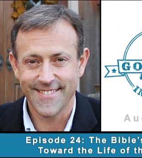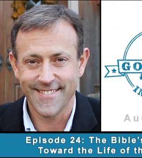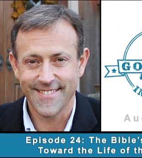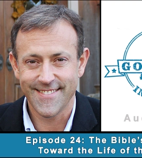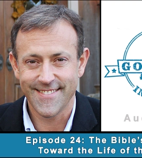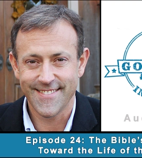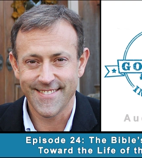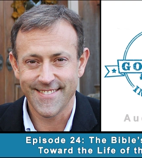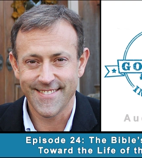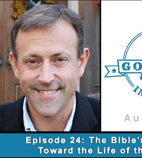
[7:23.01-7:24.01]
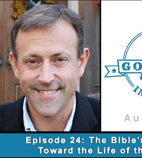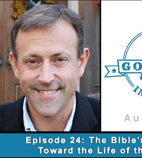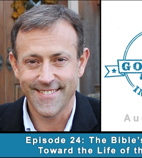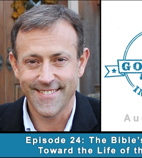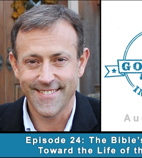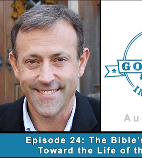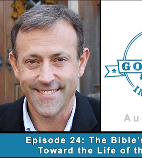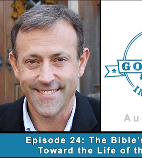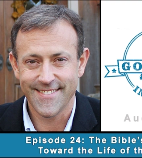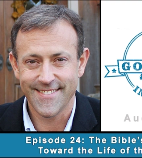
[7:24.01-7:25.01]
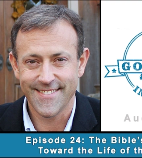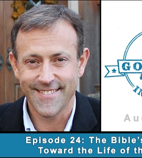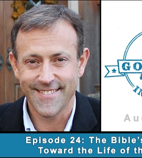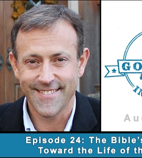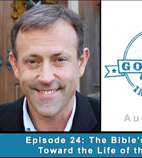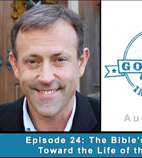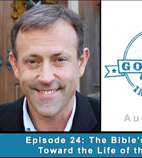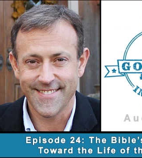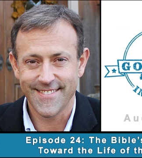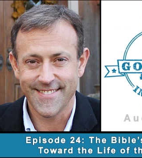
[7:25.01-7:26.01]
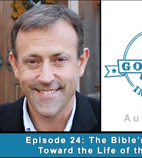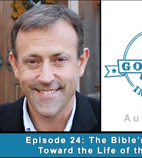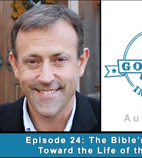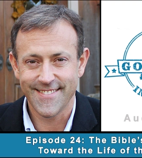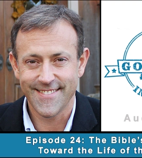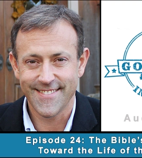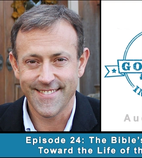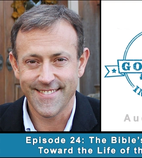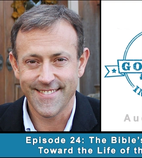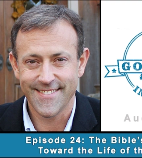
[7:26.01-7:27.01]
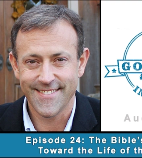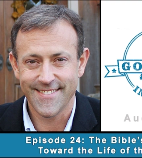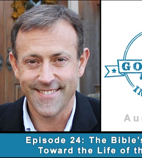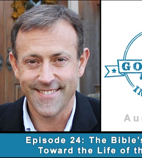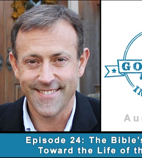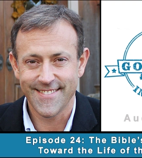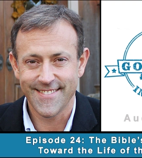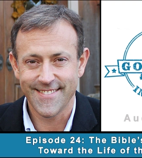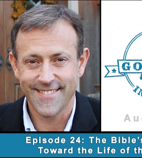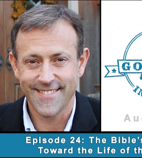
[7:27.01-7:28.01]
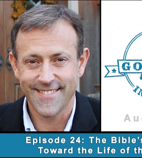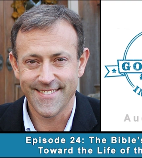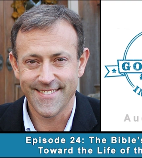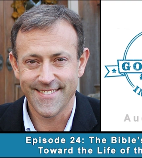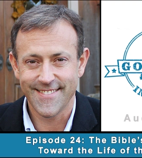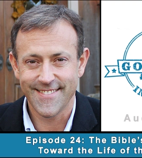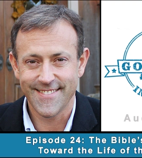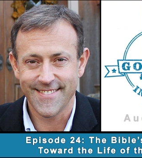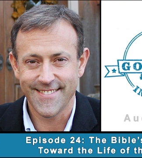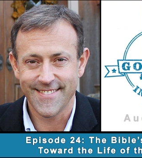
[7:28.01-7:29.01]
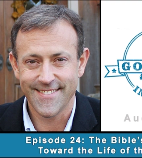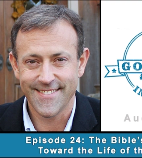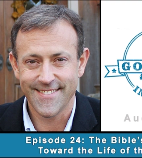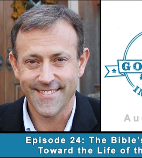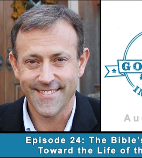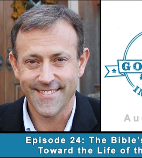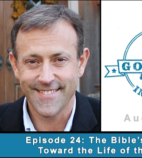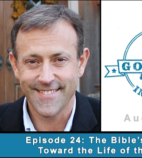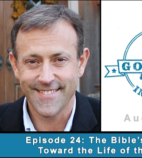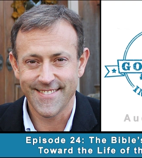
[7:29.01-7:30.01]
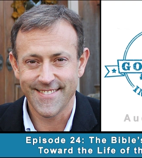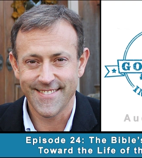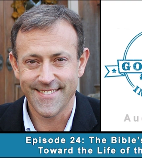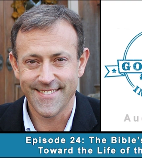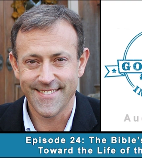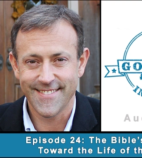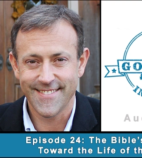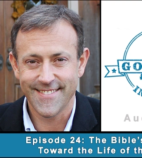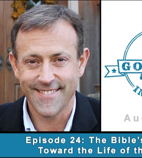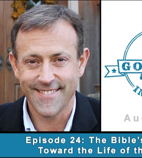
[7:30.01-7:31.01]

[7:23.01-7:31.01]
[no speech]